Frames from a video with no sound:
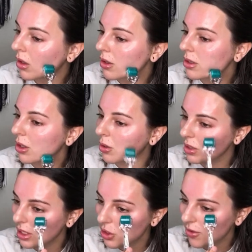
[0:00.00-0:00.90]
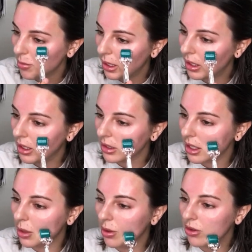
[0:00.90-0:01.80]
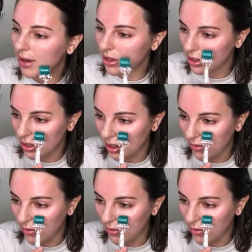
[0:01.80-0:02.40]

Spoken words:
So TGF beta is a growth factor.